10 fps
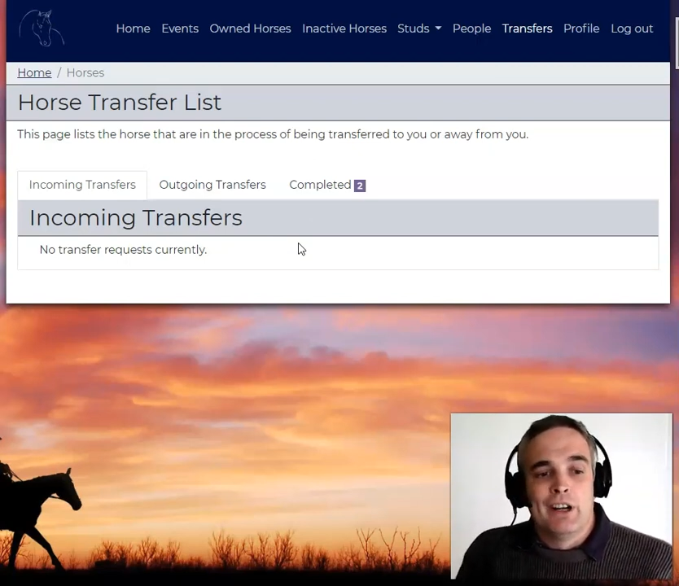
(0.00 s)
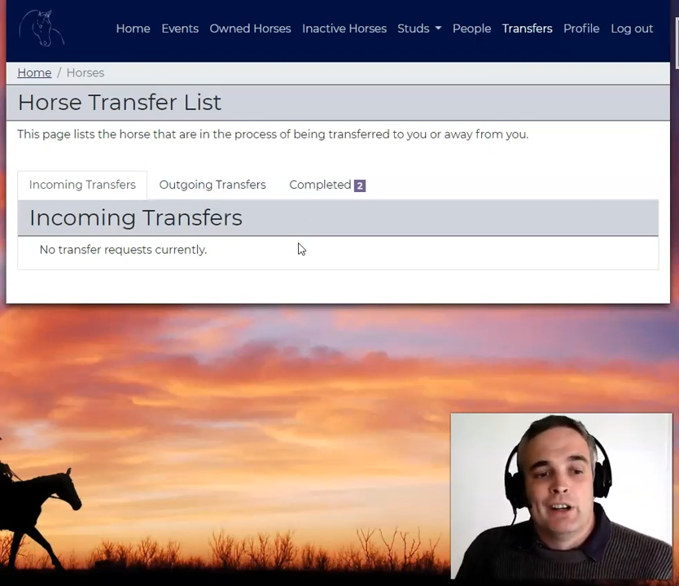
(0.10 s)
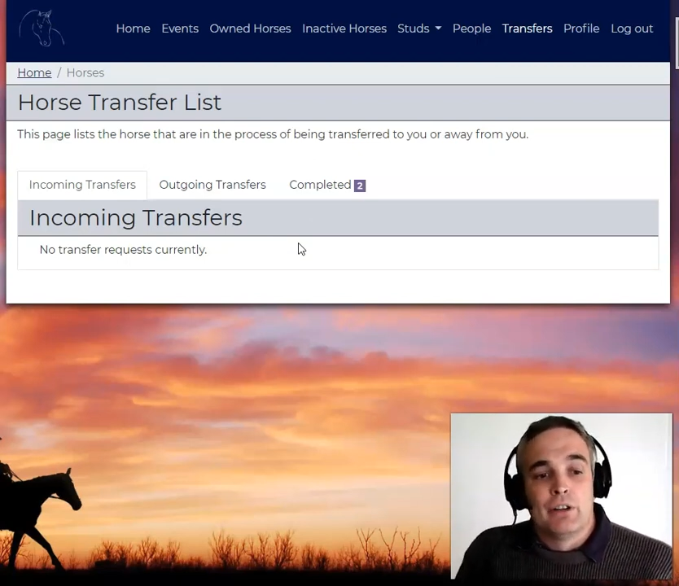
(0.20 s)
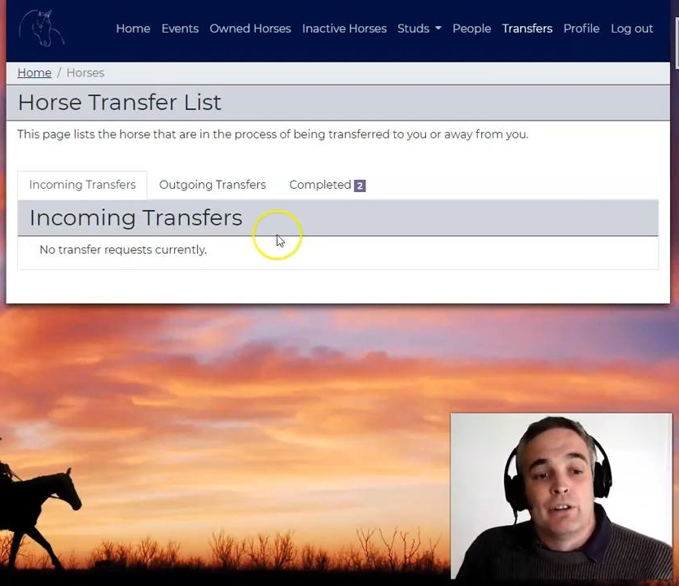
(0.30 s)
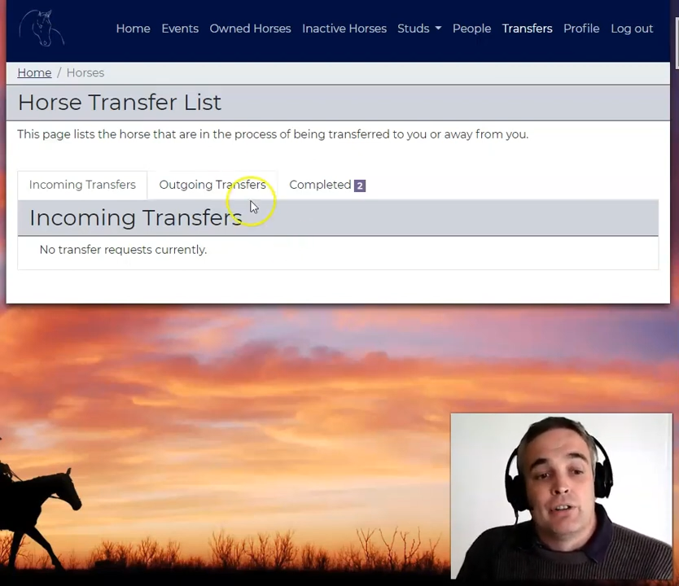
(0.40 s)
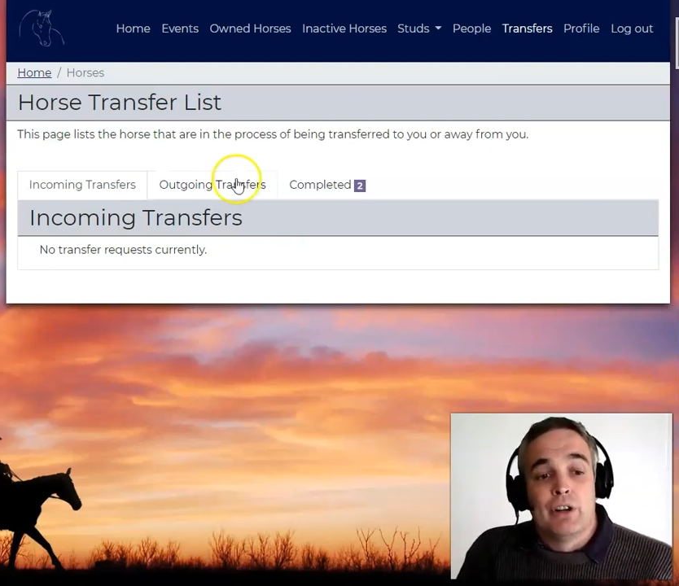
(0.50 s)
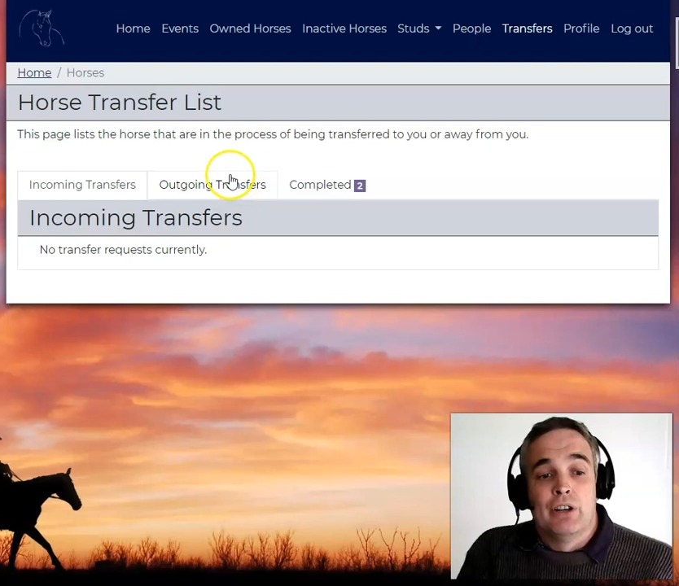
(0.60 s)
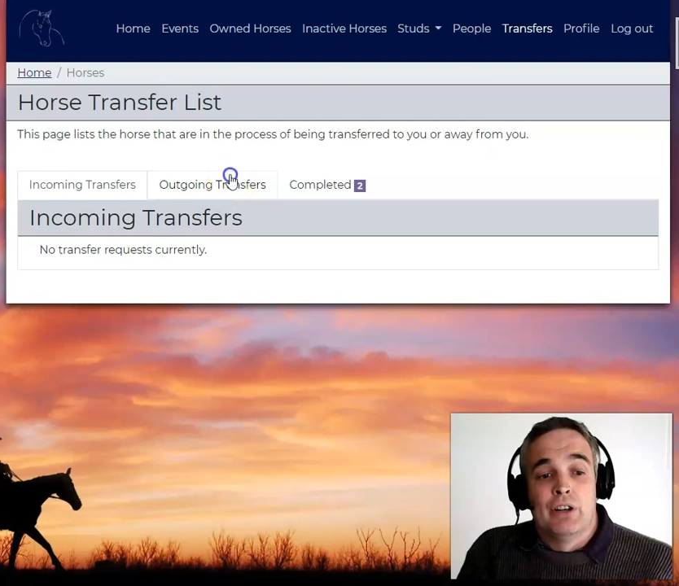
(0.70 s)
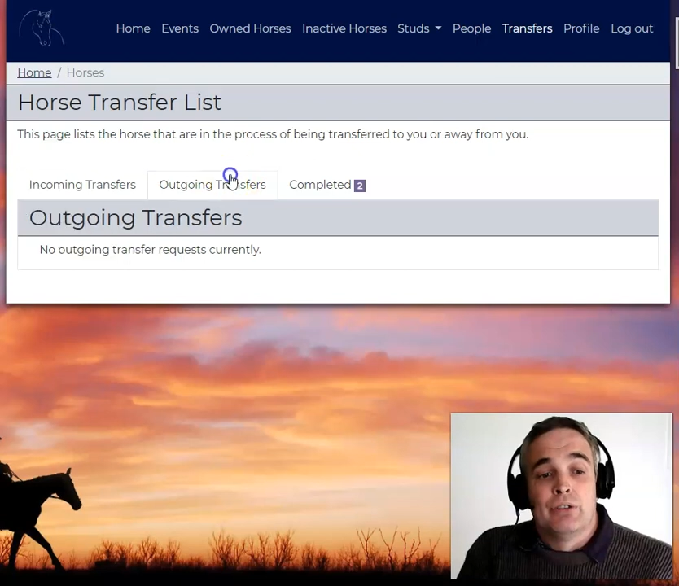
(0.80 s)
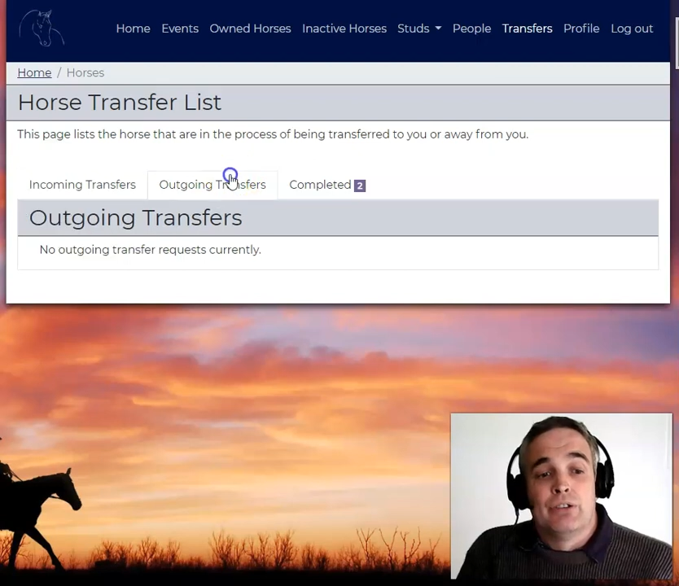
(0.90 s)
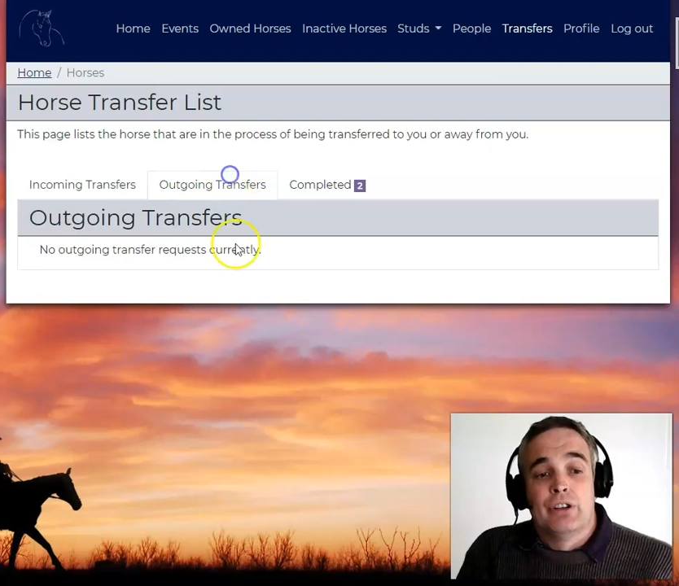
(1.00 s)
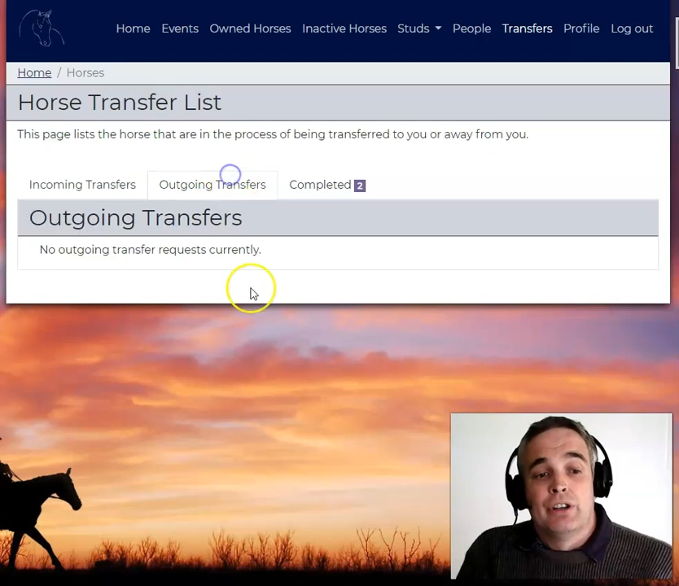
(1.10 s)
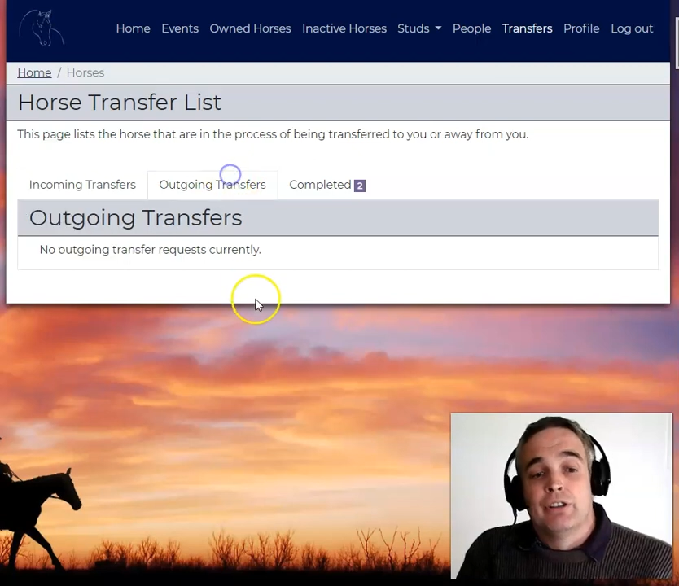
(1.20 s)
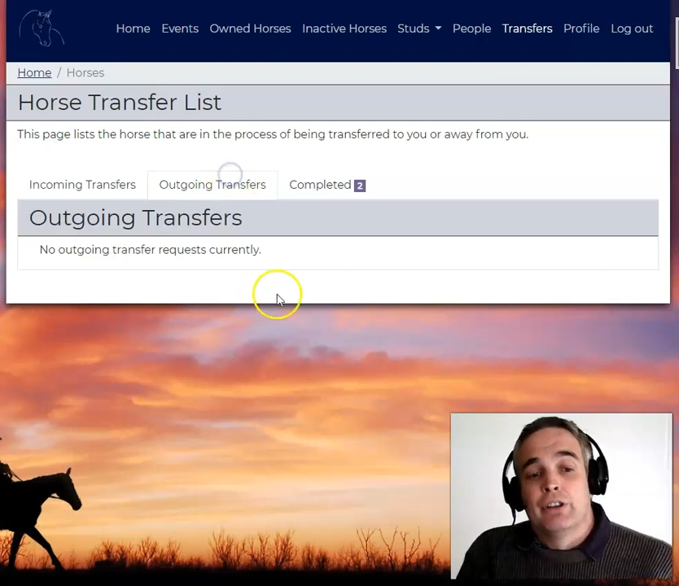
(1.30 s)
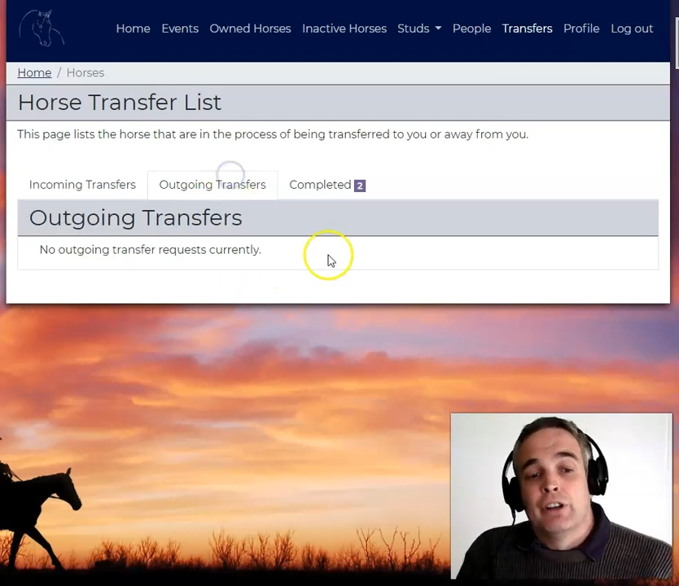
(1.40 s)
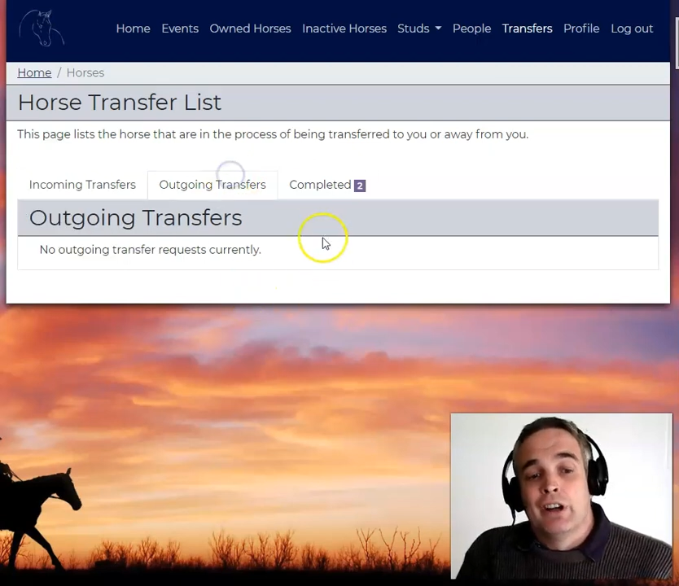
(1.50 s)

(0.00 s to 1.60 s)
outgoing transfers there